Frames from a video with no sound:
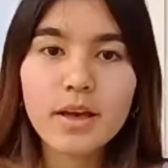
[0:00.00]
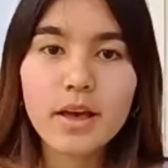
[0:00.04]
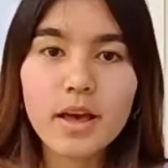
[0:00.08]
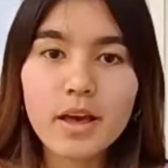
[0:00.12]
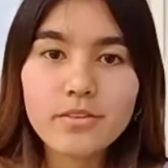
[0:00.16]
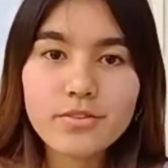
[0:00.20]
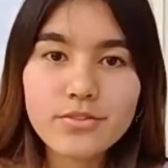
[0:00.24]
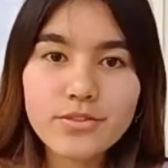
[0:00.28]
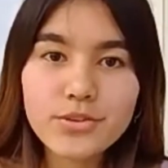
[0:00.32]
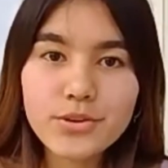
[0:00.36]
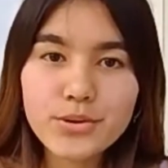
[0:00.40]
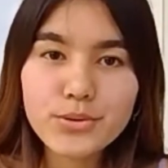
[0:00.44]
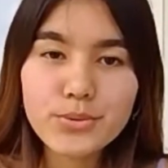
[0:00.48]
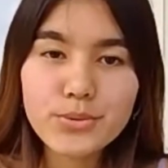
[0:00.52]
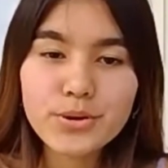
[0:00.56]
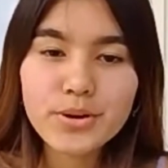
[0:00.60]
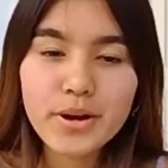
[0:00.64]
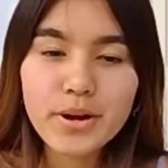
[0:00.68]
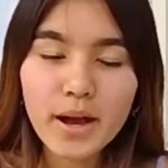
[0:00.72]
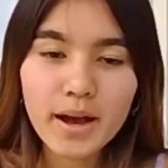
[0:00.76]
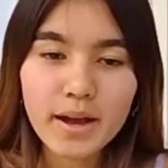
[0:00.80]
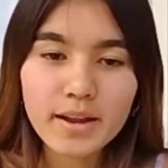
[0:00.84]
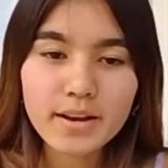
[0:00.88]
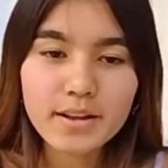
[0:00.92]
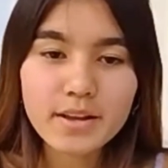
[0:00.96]
If you were
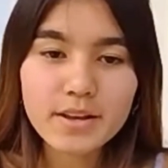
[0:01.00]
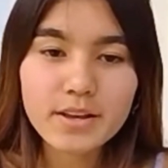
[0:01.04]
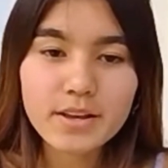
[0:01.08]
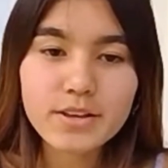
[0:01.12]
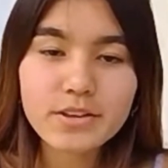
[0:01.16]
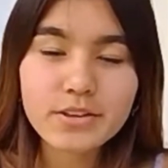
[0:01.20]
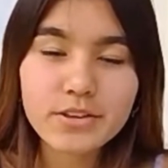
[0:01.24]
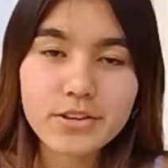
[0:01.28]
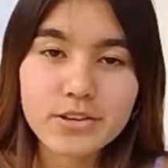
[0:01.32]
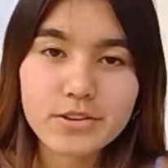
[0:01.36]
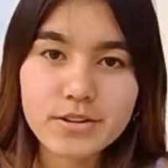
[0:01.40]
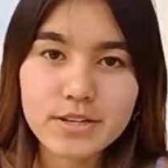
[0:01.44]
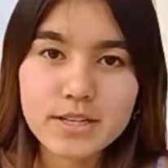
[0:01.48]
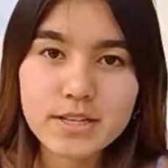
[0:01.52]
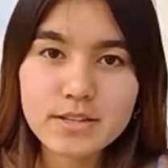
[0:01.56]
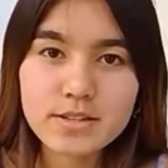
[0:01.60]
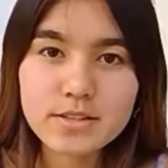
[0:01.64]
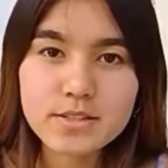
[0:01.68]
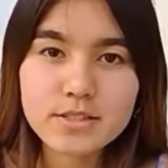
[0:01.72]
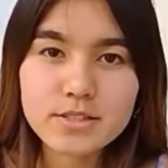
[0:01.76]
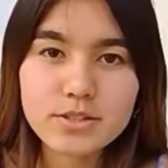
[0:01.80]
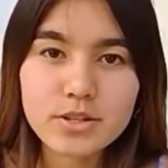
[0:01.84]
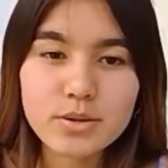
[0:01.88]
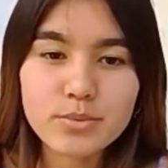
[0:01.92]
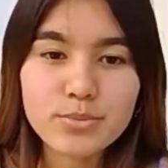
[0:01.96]
adding
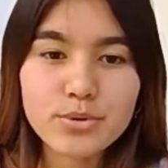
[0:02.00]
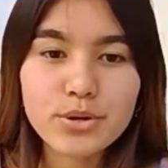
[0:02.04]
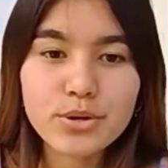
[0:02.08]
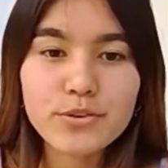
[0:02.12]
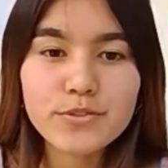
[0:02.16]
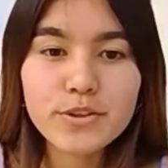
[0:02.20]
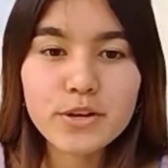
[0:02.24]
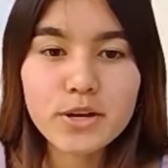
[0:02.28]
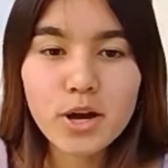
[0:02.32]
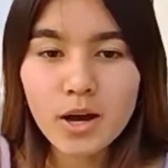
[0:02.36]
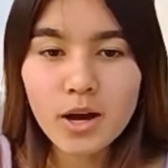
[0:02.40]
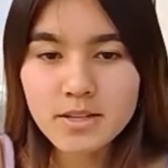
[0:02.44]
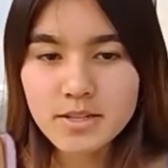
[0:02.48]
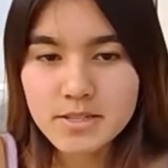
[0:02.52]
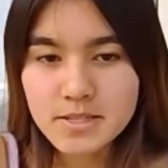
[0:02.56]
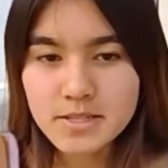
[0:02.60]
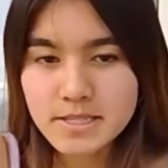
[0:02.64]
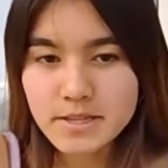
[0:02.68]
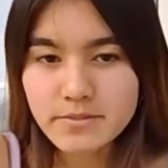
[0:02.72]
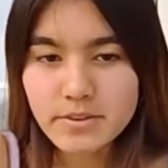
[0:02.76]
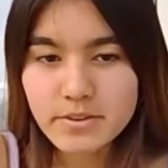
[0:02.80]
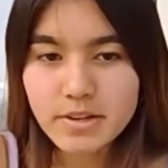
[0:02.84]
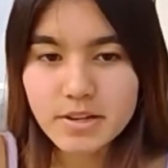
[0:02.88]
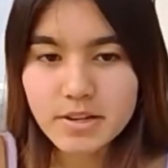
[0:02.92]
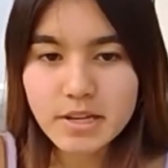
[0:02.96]
urine to improve the
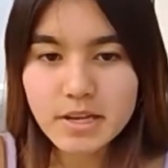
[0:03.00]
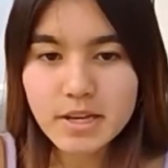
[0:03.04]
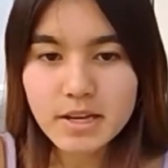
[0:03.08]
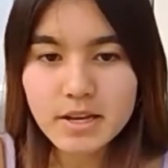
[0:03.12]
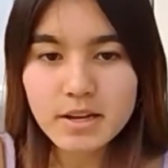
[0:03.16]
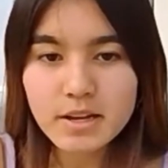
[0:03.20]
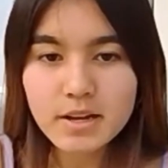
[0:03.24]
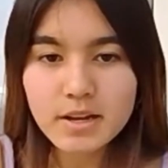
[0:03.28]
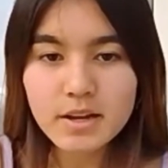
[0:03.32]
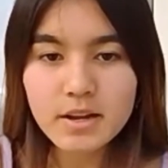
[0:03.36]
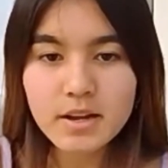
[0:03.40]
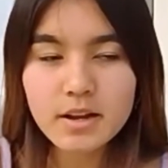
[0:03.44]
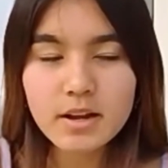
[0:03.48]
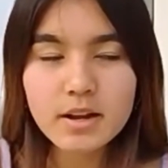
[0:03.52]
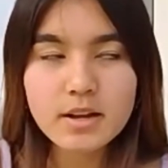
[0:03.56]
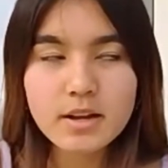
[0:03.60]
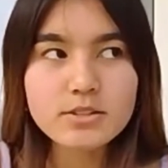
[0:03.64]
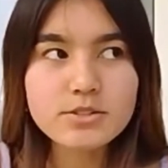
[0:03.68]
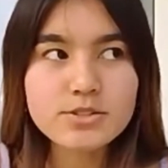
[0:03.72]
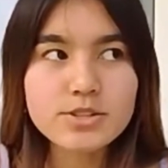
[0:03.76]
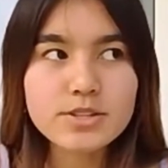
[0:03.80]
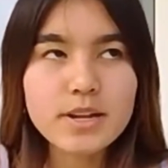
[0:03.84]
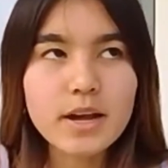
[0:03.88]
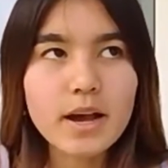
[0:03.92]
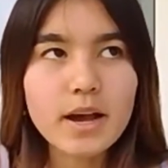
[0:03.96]
conductivity, you
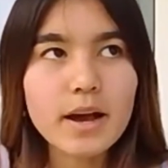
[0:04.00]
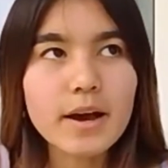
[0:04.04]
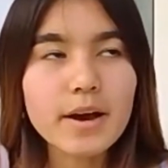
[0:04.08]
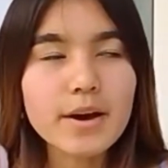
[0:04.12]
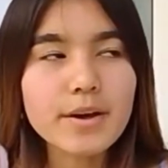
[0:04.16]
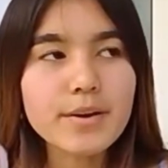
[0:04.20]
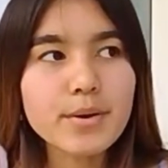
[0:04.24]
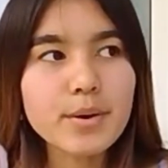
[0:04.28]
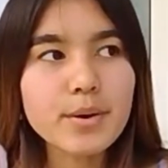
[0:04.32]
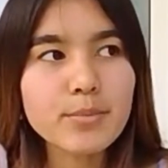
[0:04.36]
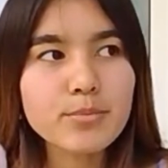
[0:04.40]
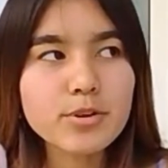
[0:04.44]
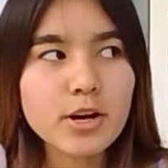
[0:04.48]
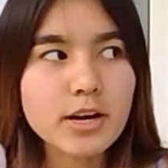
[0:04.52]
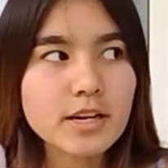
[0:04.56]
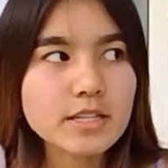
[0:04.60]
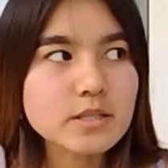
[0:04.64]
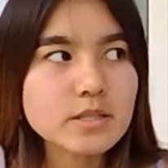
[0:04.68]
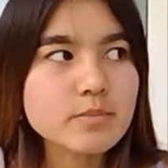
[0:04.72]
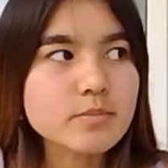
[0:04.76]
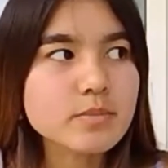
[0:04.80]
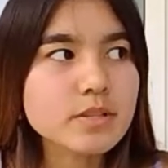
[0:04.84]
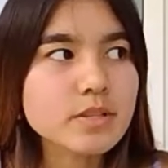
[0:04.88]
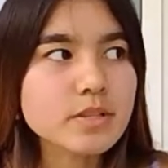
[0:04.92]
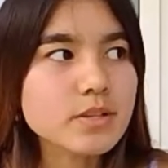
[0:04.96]
should add
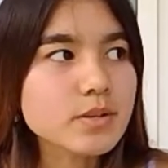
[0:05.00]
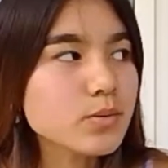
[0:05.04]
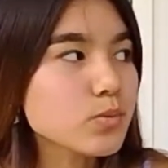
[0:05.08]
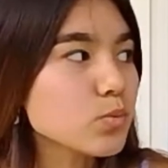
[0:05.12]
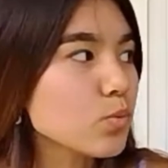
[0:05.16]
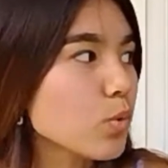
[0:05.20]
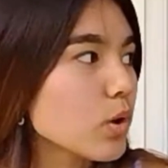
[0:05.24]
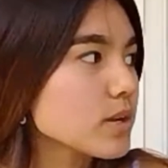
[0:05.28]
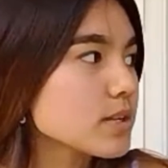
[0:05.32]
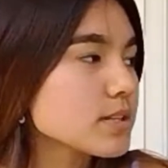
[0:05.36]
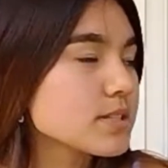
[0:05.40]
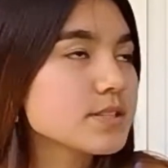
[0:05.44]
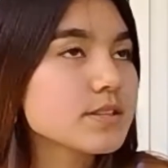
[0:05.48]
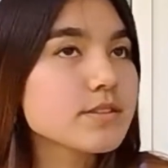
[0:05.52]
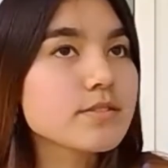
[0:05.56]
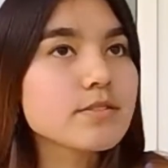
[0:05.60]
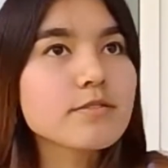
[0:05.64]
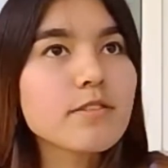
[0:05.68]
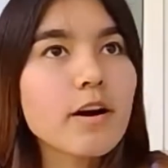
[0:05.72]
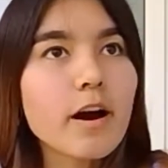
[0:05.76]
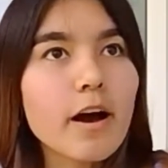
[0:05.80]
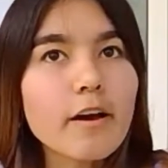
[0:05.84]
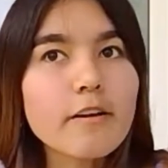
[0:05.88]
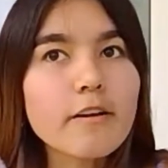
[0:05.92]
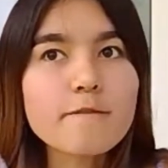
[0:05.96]
approximately 1 to
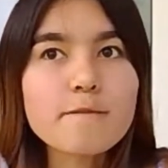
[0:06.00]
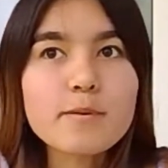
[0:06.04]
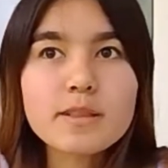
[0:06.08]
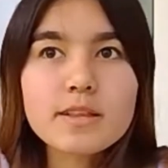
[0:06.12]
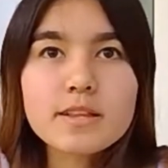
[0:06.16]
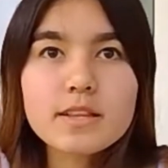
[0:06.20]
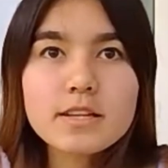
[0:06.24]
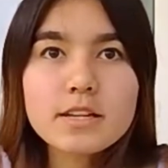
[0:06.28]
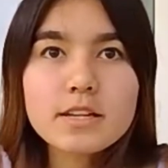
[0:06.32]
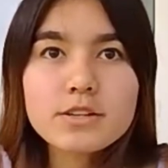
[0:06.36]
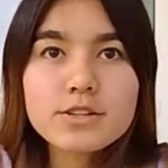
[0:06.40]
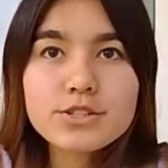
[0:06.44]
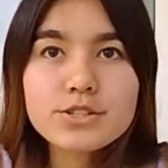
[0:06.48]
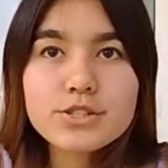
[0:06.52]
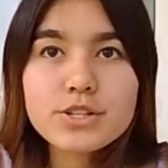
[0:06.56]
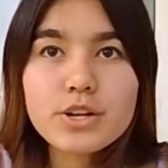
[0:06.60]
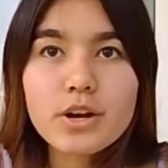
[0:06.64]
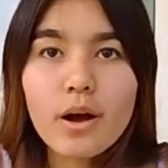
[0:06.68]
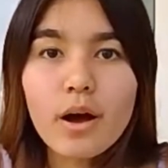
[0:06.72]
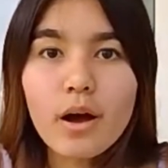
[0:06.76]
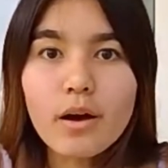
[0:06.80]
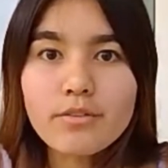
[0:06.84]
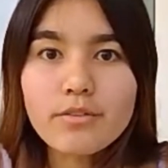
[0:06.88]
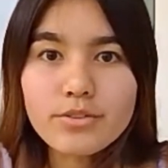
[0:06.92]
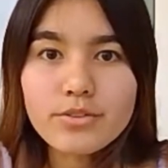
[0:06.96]
5 milliliters
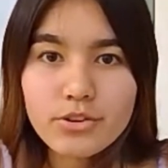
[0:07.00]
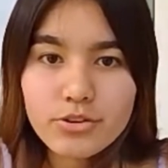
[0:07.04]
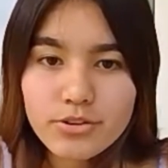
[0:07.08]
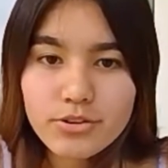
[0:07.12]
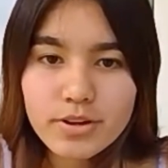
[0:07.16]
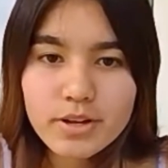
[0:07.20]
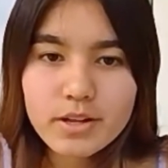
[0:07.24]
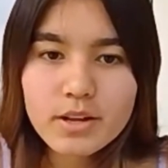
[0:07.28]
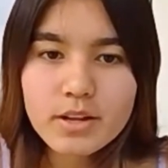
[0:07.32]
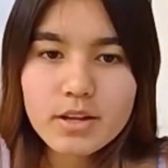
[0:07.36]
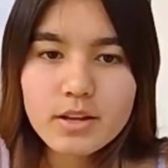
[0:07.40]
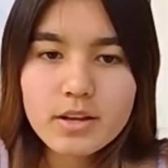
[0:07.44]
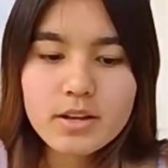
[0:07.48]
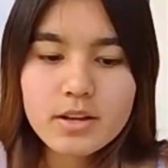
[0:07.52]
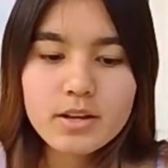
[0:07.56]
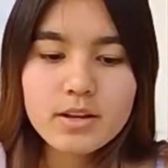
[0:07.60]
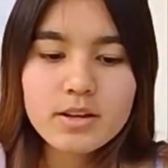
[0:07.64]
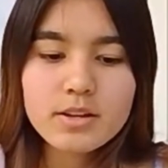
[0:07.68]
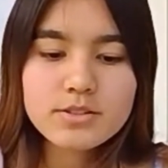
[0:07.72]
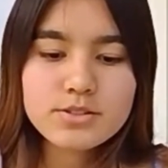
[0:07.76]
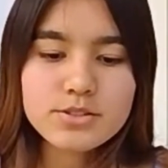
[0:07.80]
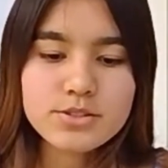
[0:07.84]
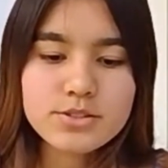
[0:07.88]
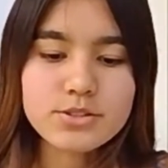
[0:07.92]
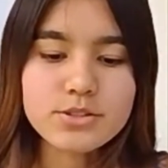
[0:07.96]
of urine
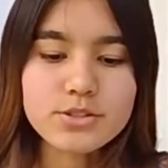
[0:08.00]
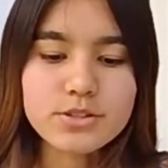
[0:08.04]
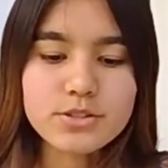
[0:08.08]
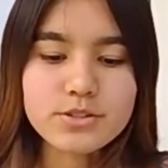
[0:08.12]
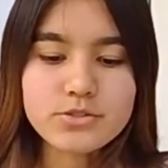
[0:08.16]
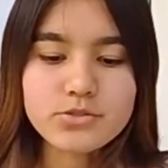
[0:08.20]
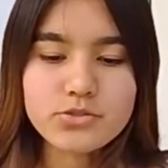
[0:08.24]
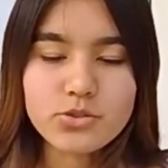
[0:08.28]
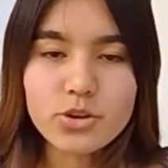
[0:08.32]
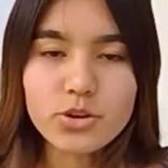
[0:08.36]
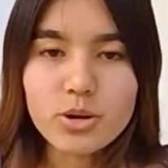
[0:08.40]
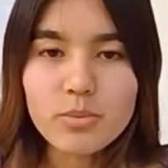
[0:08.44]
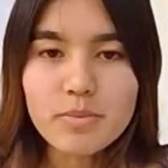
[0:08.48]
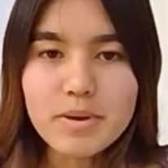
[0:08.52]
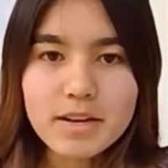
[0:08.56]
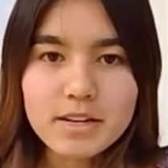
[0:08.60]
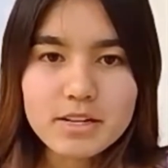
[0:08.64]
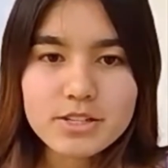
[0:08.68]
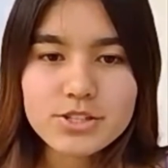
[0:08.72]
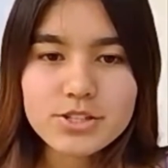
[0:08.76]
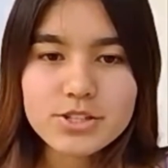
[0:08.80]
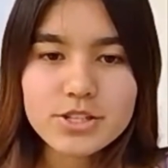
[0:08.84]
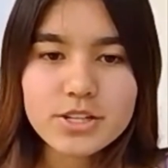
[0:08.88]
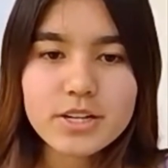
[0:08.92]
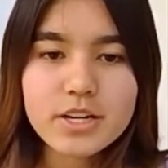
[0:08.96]
to your soil
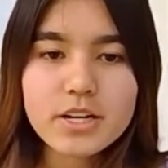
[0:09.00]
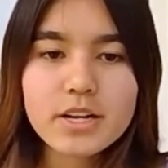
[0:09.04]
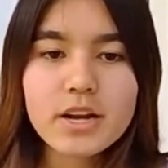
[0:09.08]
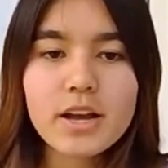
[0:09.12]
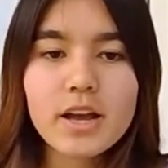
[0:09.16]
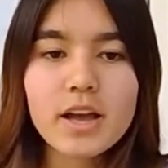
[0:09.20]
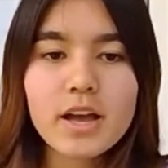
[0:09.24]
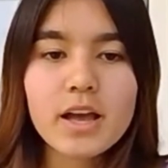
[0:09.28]
mixture.